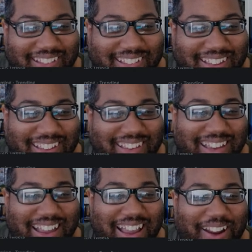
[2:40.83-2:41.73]

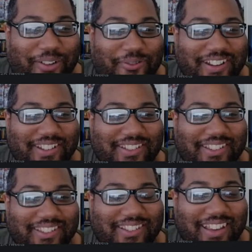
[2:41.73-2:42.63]
How cringy
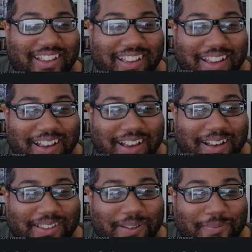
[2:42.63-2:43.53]
is that?
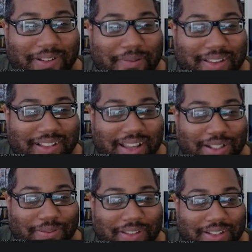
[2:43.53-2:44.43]
So apparently, because The
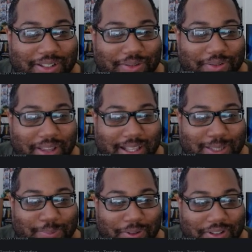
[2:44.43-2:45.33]
Last of Us Two got
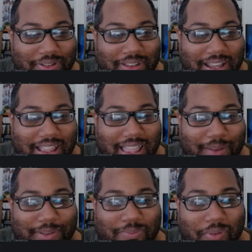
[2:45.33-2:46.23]
spoiled, they
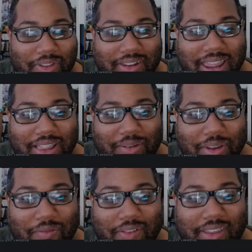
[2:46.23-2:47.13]
were spoiling Halo
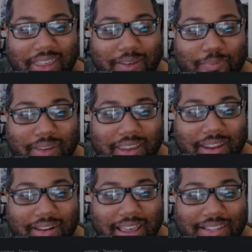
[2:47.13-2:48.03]
Infinite
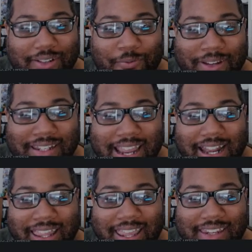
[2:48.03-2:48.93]
campaign as a
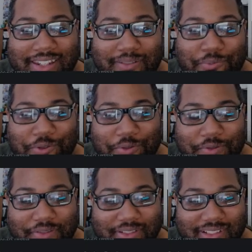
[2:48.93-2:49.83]
retaliation
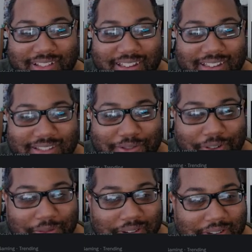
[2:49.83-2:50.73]
move. That's so
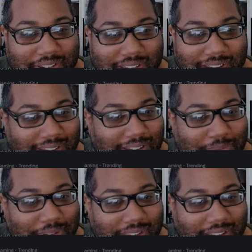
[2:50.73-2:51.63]
cringy.
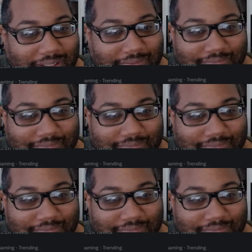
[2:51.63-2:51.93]
But yeah.